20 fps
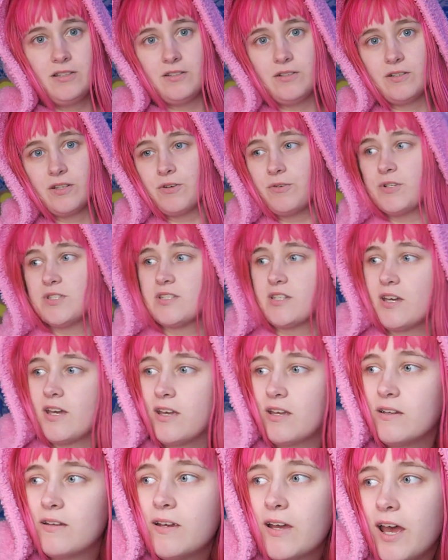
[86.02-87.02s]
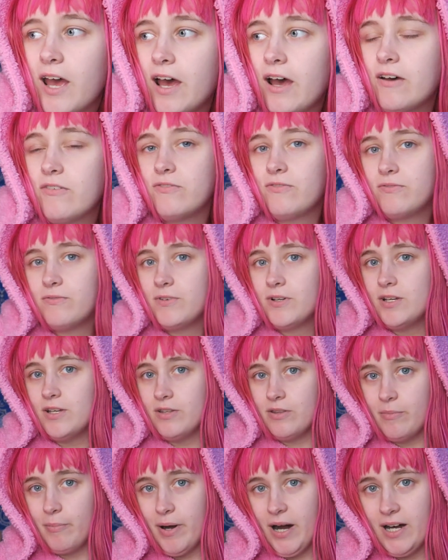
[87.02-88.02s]
the only ones I have
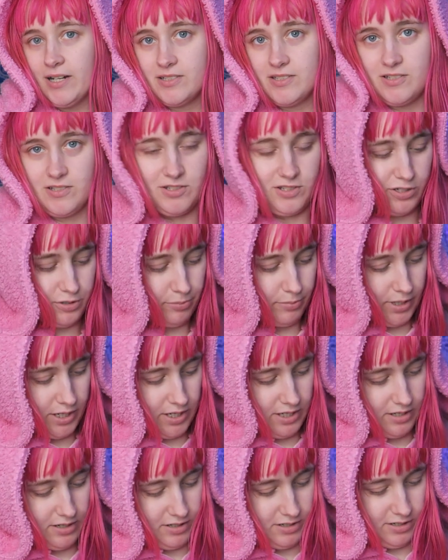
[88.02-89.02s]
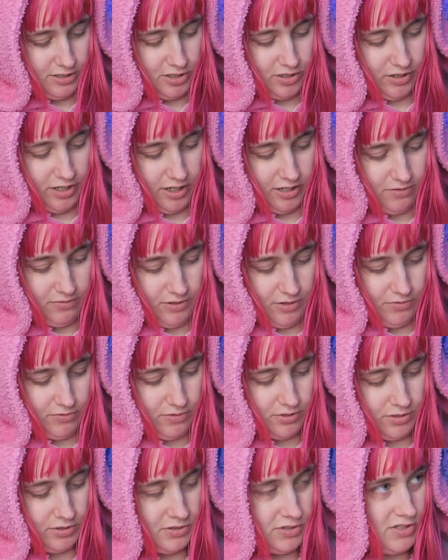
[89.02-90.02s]
in the boxes are my drag queen
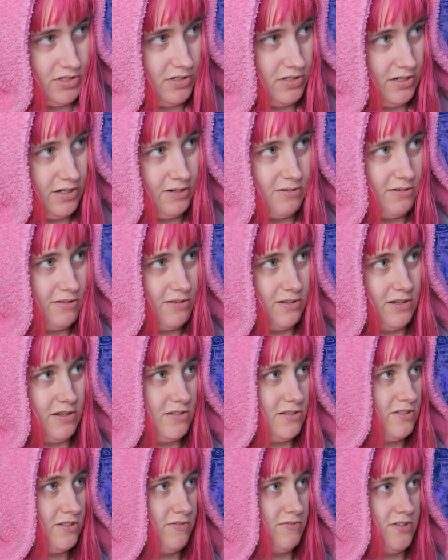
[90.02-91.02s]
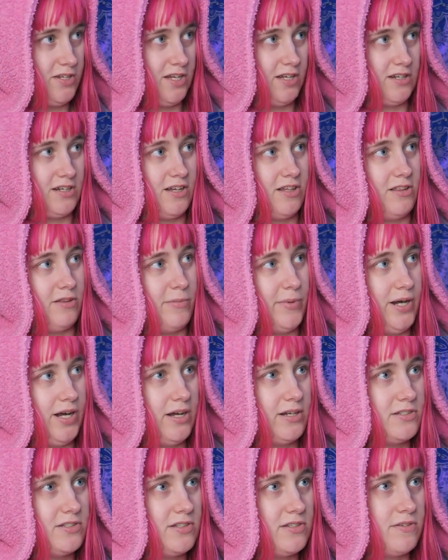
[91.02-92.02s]
ones. Everything else I've taken out of the
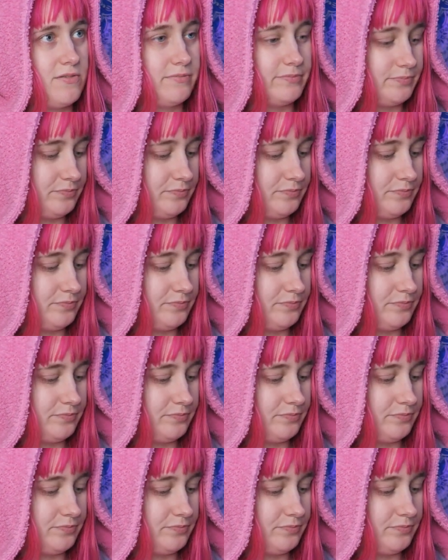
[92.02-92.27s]
box.